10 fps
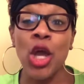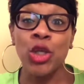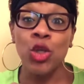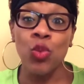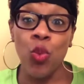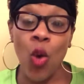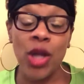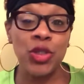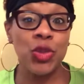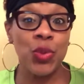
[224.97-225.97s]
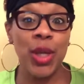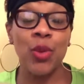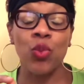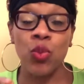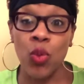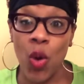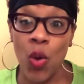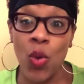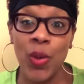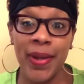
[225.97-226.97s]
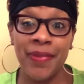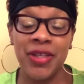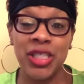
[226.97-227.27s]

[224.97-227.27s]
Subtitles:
you want to enroll in the